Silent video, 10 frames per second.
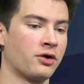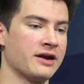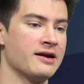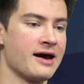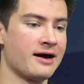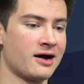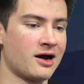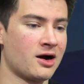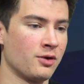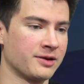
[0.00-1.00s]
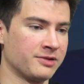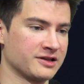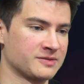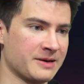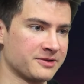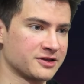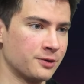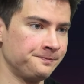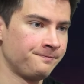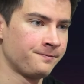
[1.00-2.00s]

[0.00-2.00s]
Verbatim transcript: Okay, now we can play this map. Let's go.